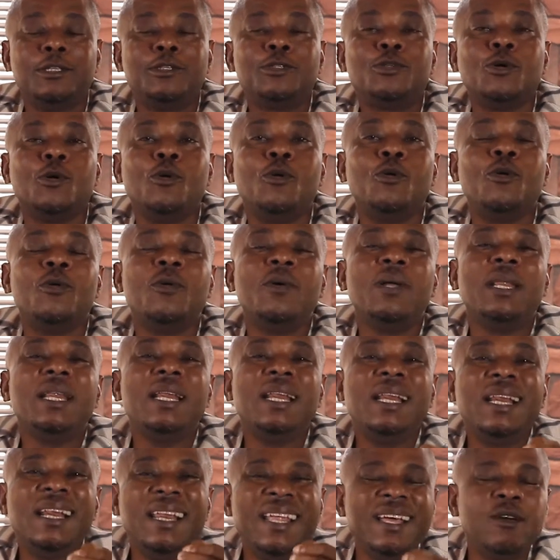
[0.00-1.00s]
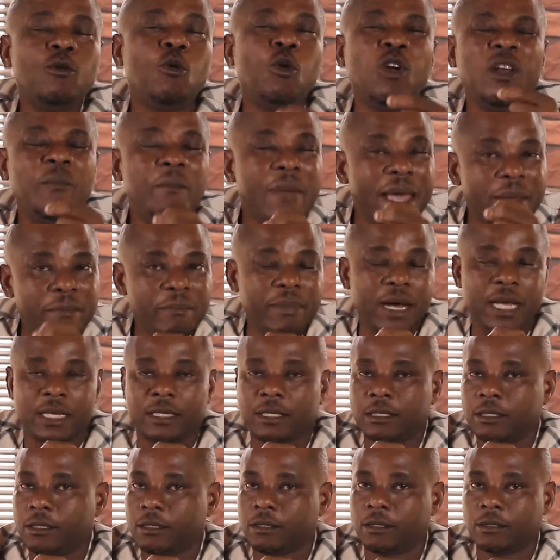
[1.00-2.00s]
to legal
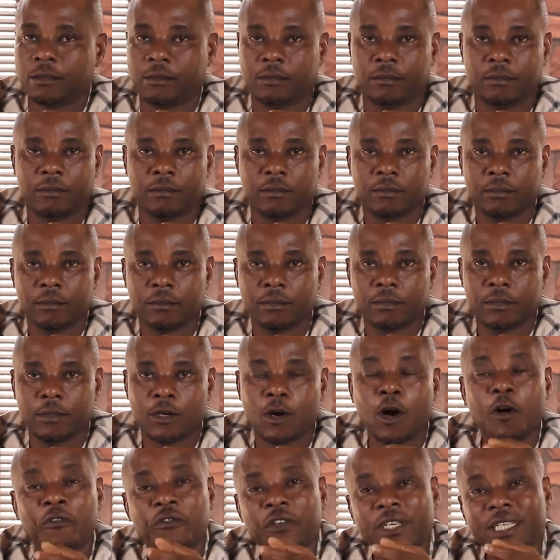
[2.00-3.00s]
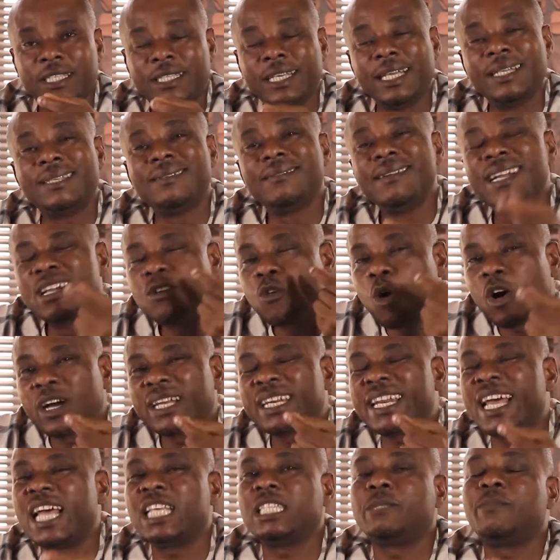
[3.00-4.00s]
members of a state
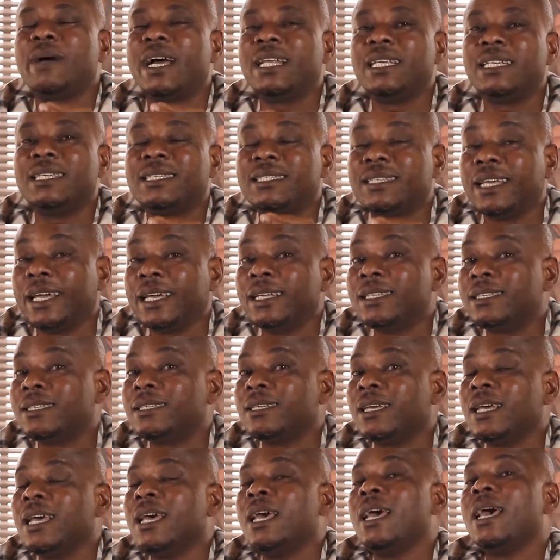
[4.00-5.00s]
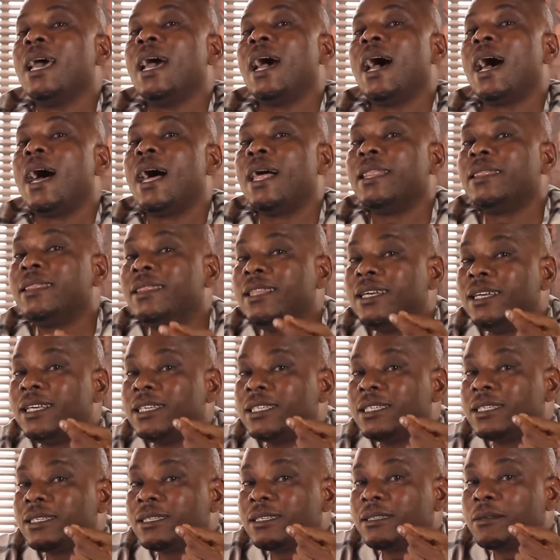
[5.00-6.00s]
recognized by the state, and
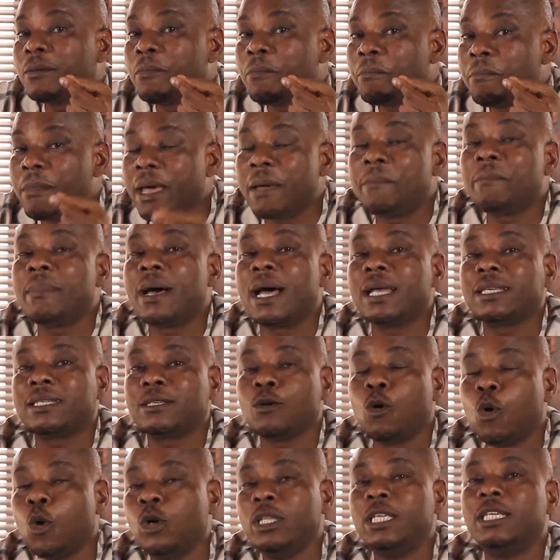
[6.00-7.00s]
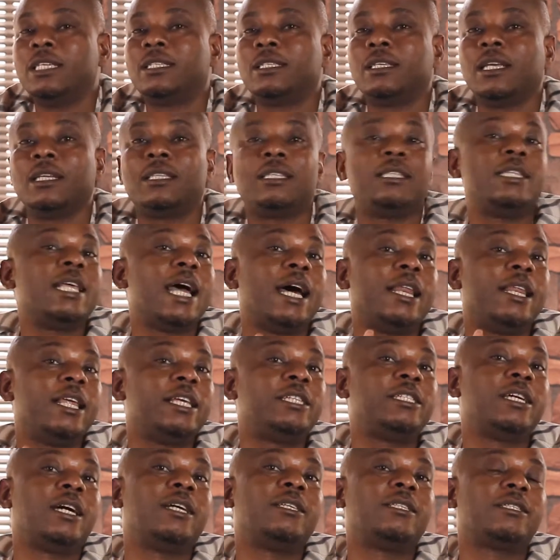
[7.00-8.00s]
these members owe the state their
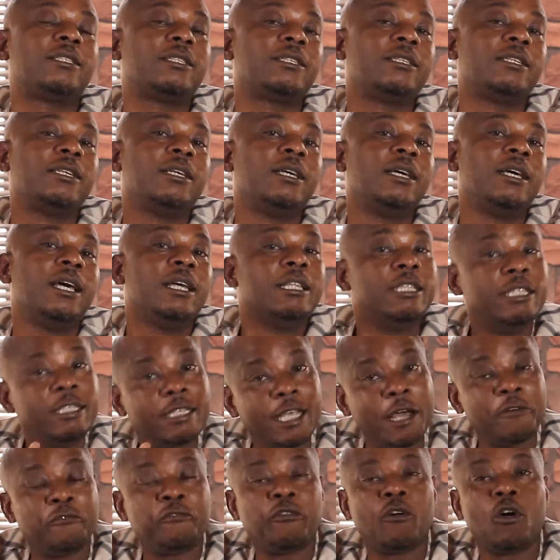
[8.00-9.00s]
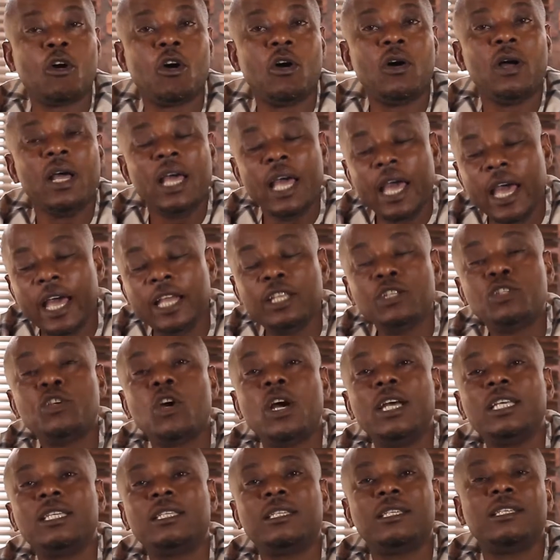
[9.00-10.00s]
allegiance, therefore
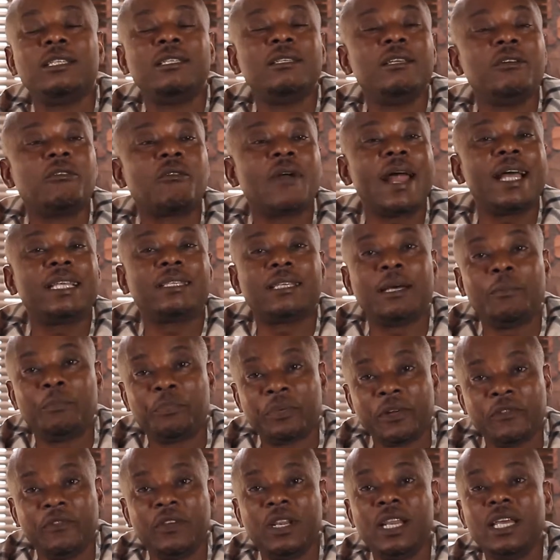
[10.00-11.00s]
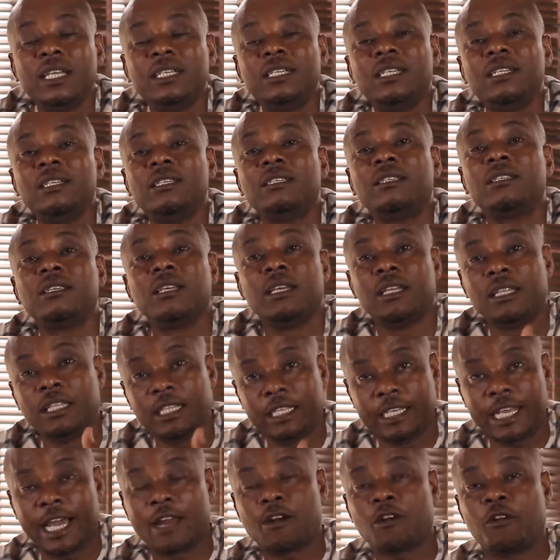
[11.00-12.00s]
enjoys the rights and privileges
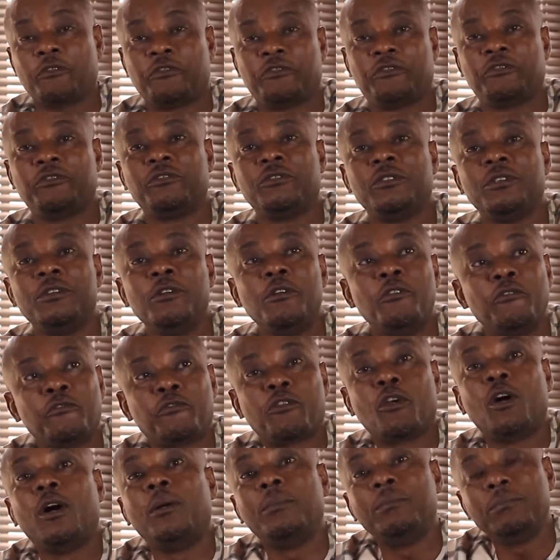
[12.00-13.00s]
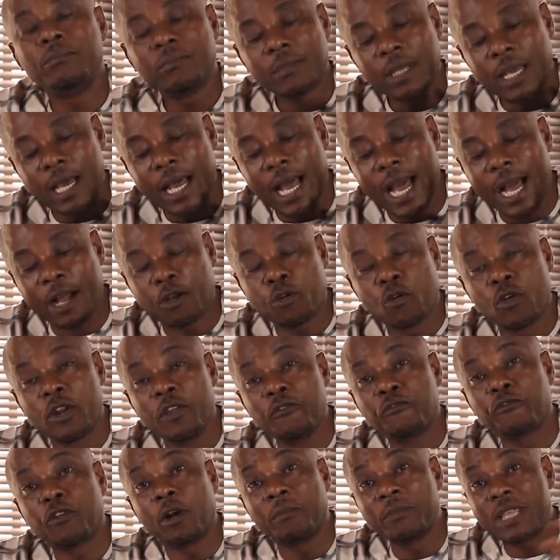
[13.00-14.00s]
thereof from
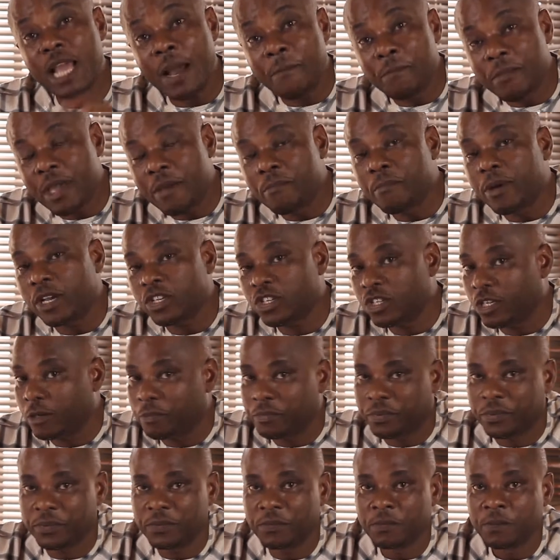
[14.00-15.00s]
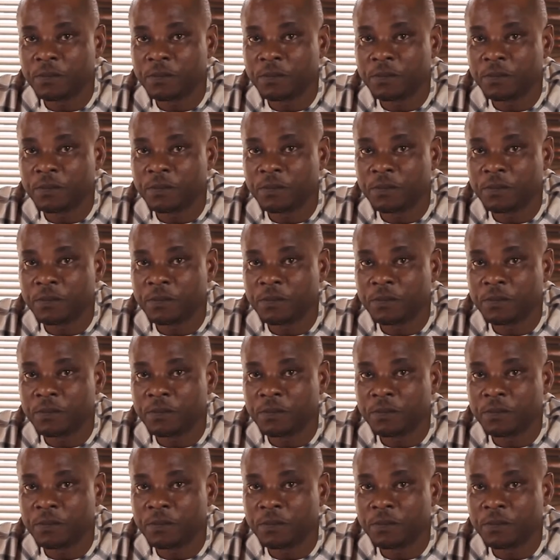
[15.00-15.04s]
accruing from their membership.